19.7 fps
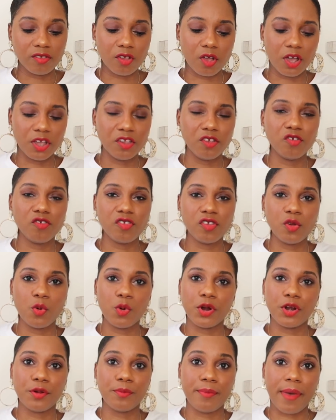So I usually
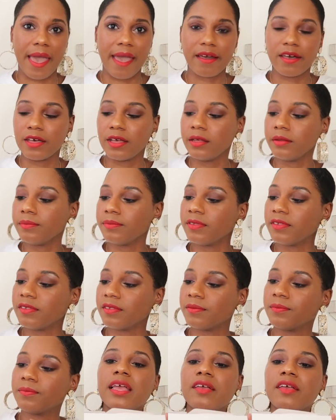order backups.